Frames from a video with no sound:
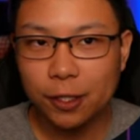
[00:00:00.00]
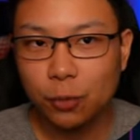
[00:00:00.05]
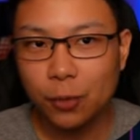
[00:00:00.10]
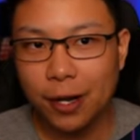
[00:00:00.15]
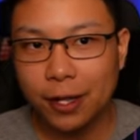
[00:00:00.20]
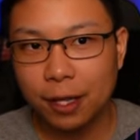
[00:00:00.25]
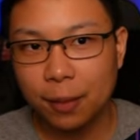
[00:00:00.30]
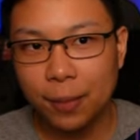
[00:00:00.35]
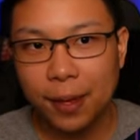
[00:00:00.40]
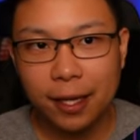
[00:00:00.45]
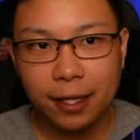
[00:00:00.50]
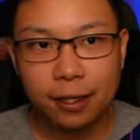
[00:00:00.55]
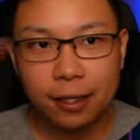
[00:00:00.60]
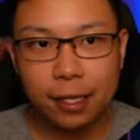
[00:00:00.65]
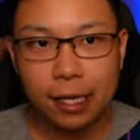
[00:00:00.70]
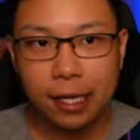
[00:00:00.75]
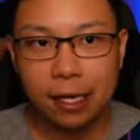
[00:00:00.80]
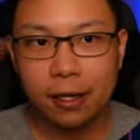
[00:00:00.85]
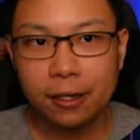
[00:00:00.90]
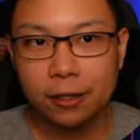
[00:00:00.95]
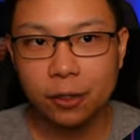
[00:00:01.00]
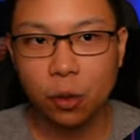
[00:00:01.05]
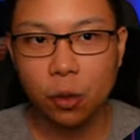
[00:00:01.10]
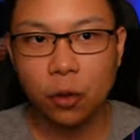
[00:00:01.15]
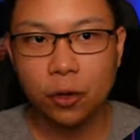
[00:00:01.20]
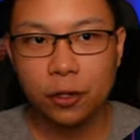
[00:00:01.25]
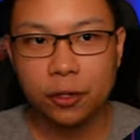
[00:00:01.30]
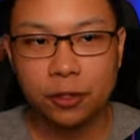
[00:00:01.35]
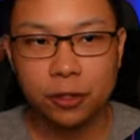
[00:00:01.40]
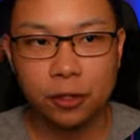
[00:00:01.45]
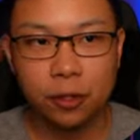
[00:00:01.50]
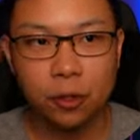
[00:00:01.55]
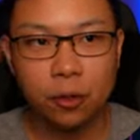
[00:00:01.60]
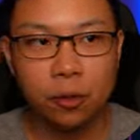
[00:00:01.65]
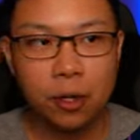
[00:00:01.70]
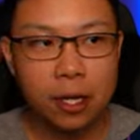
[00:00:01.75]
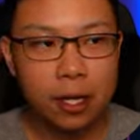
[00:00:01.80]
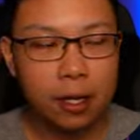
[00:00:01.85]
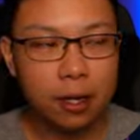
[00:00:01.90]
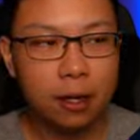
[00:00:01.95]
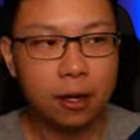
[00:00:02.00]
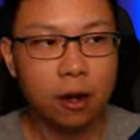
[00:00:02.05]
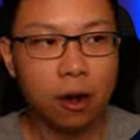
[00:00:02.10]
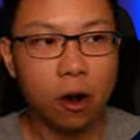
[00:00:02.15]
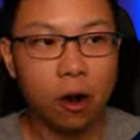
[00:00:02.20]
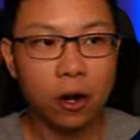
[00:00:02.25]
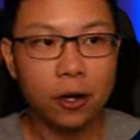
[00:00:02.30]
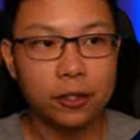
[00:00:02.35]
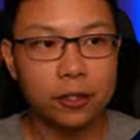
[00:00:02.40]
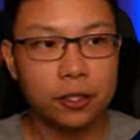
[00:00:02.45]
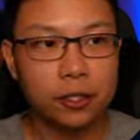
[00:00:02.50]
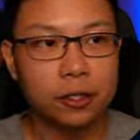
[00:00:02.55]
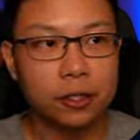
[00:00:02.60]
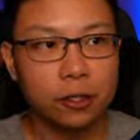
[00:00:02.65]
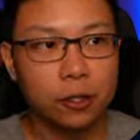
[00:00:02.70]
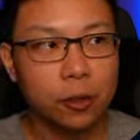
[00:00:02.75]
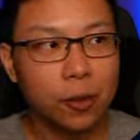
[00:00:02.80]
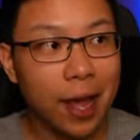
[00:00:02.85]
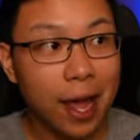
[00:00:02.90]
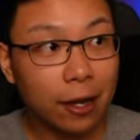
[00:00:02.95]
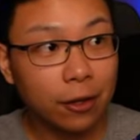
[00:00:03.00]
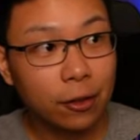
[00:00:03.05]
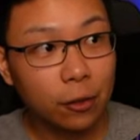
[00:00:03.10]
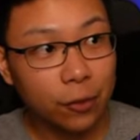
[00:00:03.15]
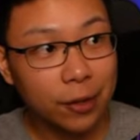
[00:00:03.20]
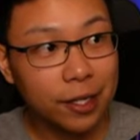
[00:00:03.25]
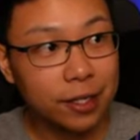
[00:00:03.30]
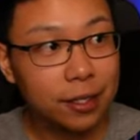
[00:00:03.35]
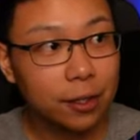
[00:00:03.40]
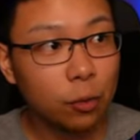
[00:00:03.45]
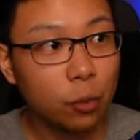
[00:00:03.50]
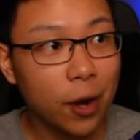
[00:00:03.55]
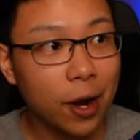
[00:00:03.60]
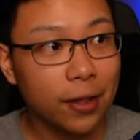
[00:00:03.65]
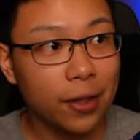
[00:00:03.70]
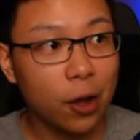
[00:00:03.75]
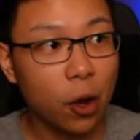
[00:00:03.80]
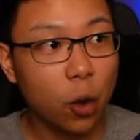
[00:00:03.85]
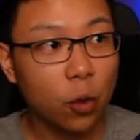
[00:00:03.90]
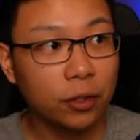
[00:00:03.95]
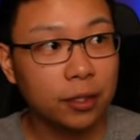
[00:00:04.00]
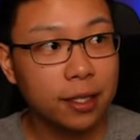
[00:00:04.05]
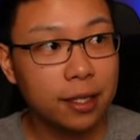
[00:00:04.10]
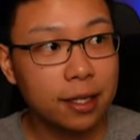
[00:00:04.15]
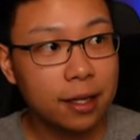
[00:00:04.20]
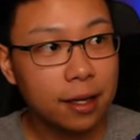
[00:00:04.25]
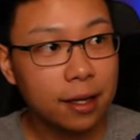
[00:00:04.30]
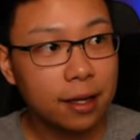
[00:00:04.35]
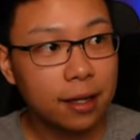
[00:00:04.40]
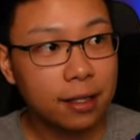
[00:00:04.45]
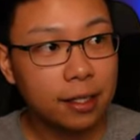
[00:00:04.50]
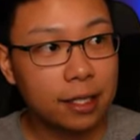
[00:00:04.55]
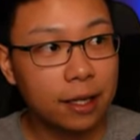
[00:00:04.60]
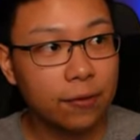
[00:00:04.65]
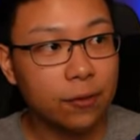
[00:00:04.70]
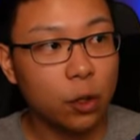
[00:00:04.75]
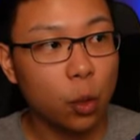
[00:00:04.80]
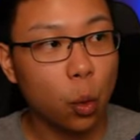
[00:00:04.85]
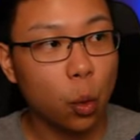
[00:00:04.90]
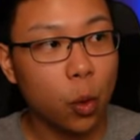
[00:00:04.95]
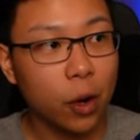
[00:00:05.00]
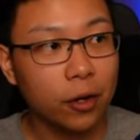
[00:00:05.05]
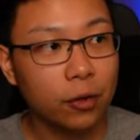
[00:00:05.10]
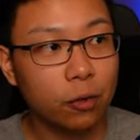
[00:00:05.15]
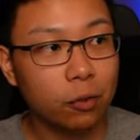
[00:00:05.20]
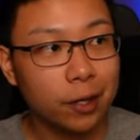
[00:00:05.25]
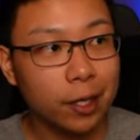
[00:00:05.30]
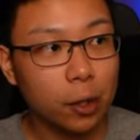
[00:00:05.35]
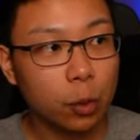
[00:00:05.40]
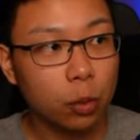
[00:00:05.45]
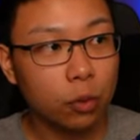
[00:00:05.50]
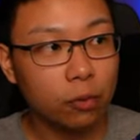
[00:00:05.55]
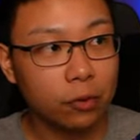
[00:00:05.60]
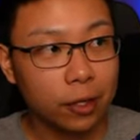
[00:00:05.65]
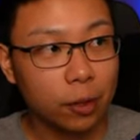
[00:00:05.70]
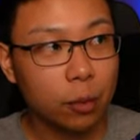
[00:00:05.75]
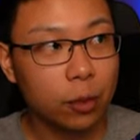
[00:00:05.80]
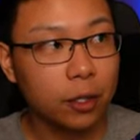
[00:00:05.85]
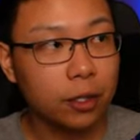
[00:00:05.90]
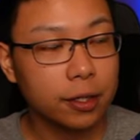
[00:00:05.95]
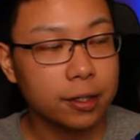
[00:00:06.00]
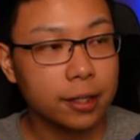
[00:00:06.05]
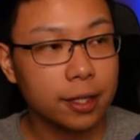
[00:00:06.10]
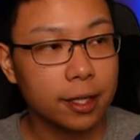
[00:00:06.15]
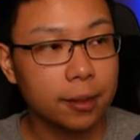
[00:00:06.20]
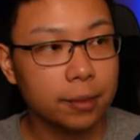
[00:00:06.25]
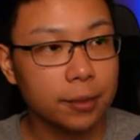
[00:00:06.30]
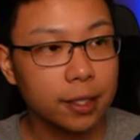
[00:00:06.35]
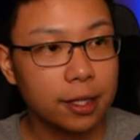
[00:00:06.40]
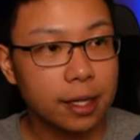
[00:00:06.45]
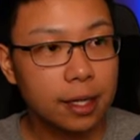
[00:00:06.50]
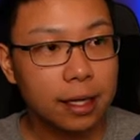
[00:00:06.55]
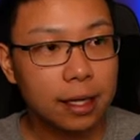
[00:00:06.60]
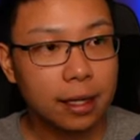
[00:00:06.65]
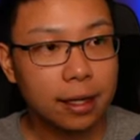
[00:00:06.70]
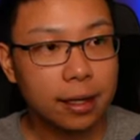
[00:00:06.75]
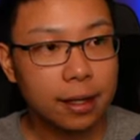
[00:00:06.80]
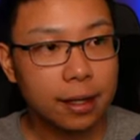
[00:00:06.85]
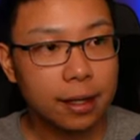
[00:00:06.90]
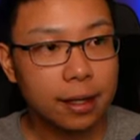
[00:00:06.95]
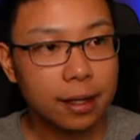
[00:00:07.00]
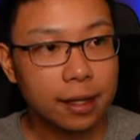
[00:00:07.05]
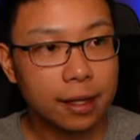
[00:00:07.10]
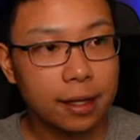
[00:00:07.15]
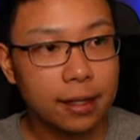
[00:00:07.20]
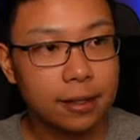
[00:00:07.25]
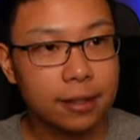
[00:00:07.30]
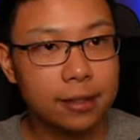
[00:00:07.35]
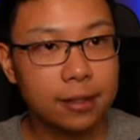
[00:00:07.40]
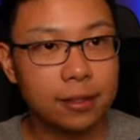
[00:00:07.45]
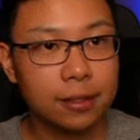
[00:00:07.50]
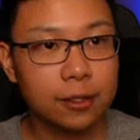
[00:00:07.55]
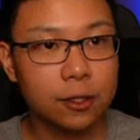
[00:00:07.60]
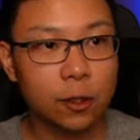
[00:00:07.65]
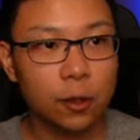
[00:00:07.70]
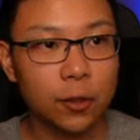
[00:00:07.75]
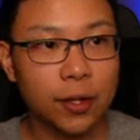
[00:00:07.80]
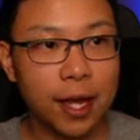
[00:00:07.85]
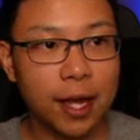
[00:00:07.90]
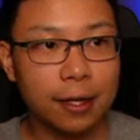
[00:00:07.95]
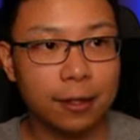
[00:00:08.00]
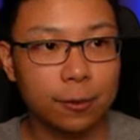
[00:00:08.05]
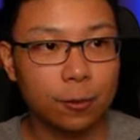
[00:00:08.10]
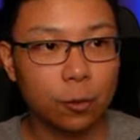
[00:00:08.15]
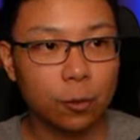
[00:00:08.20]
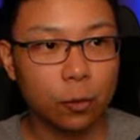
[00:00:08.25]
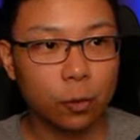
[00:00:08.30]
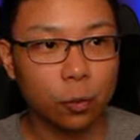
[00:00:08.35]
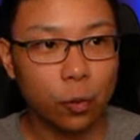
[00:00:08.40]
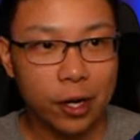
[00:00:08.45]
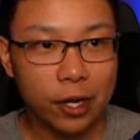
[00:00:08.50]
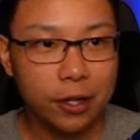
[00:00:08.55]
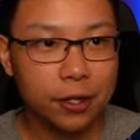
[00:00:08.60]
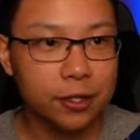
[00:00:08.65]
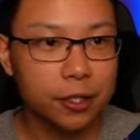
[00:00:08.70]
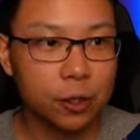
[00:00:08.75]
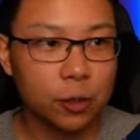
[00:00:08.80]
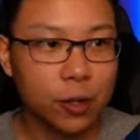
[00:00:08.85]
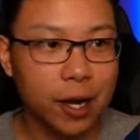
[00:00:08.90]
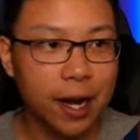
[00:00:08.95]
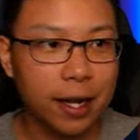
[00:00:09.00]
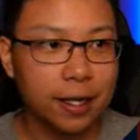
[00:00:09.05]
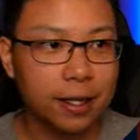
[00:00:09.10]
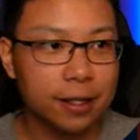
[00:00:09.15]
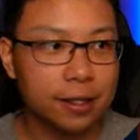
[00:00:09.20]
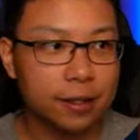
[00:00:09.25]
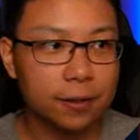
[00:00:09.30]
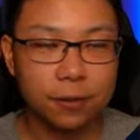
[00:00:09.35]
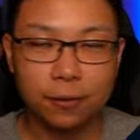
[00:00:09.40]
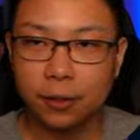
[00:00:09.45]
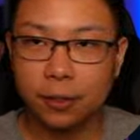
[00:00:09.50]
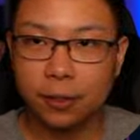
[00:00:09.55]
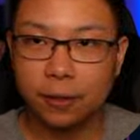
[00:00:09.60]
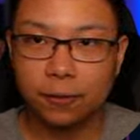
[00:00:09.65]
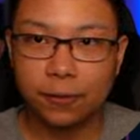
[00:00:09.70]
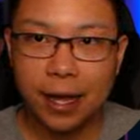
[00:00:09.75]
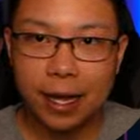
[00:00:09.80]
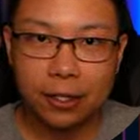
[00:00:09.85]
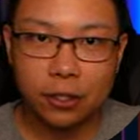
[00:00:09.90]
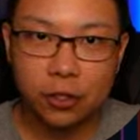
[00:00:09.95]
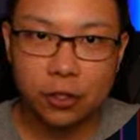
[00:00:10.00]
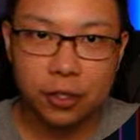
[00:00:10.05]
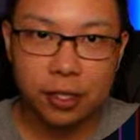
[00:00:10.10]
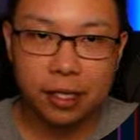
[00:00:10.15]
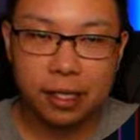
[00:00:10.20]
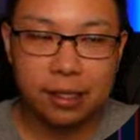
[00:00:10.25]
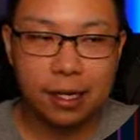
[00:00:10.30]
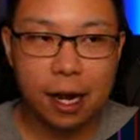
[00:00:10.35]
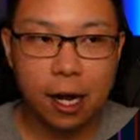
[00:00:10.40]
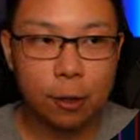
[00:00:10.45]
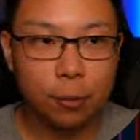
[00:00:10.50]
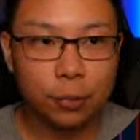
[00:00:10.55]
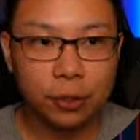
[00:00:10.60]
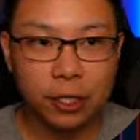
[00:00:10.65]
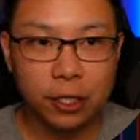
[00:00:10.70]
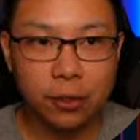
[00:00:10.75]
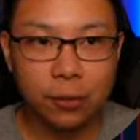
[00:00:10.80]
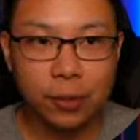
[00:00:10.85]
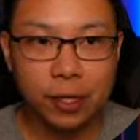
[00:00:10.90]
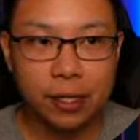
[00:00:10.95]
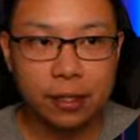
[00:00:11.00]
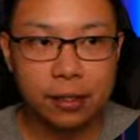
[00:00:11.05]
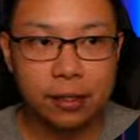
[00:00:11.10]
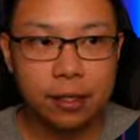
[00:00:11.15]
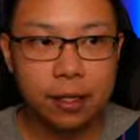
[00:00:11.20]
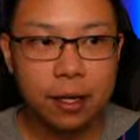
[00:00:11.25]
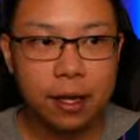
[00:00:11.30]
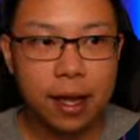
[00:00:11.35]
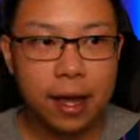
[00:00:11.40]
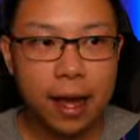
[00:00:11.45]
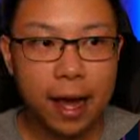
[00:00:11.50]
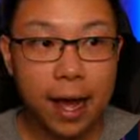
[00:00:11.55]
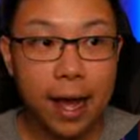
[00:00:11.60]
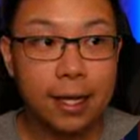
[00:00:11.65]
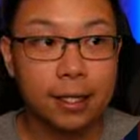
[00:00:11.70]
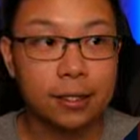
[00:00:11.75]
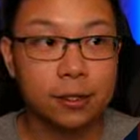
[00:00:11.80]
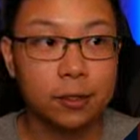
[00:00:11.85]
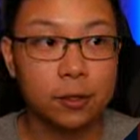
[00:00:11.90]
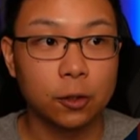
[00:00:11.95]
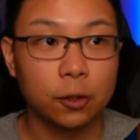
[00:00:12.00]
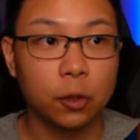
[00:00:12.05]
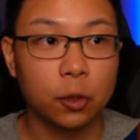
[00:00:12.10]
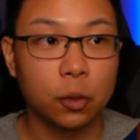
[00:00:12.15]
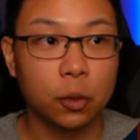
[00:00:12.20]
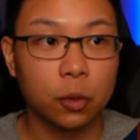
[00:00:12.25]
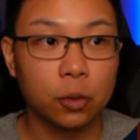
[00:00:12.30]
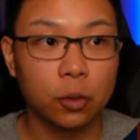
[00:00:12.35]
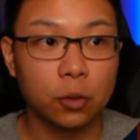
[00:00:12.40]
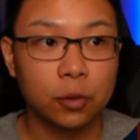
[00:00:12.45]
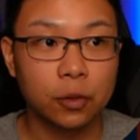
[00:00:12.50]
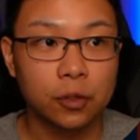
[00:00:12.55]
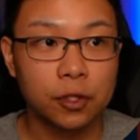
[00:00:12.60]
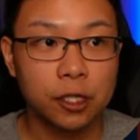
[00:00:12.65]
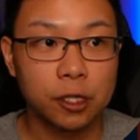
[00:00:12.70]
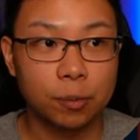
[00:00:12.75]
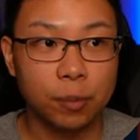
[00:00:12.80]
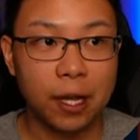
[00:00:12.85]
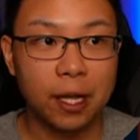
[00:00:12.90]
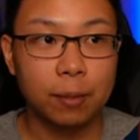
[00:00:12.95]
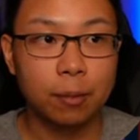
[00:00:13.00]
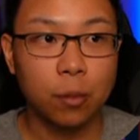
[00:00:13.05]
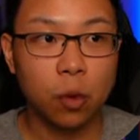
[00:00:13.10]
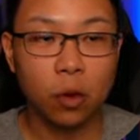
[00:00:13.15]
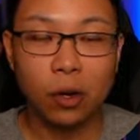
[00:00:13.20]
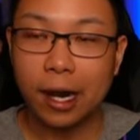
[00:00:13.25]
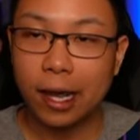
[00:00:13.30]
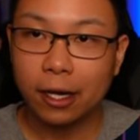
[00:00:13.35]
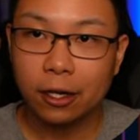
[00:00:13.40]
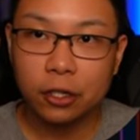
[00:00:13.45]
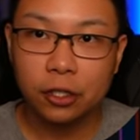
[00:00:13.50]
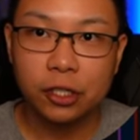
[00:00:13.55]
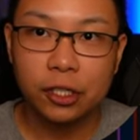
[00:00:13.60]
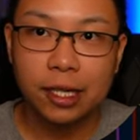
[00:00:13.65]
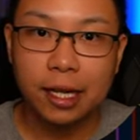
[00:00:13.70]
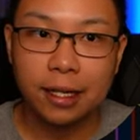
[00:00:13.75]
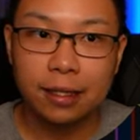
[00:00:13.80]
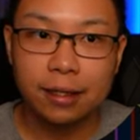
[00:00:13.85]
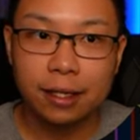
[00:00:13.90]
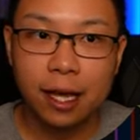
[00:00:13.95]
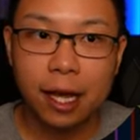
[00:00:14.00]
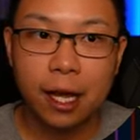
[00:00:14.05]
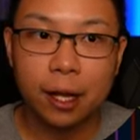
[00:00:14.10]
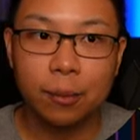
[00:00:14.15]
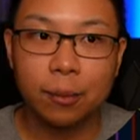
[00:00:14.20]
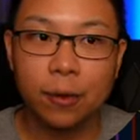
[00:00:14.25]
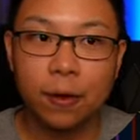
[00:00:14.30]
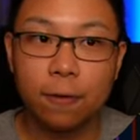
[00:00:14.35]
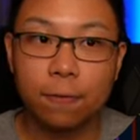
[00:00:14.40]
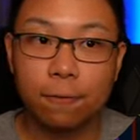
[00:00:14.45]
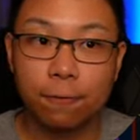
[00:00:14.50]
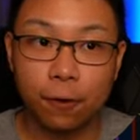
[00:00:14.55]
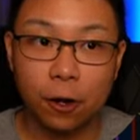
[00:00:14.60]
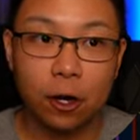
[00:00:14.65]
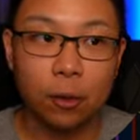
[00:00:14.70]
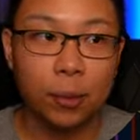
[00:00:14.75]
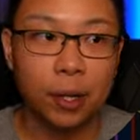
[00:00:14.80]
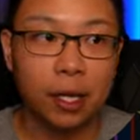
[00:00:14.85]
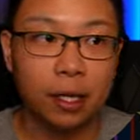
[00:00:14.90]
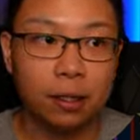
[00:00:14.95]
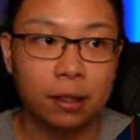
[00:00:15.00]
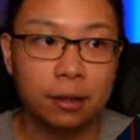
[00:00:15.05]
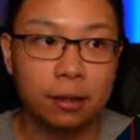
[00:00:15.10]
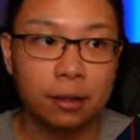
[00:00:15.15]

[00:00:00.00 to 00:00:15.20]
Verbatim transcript: why they make Chaos Ores so hard to do, and the reason why they only give you one re rework attempt, is so that whales and krakens, and in fact just the entire player base, has to spend more energy and time farming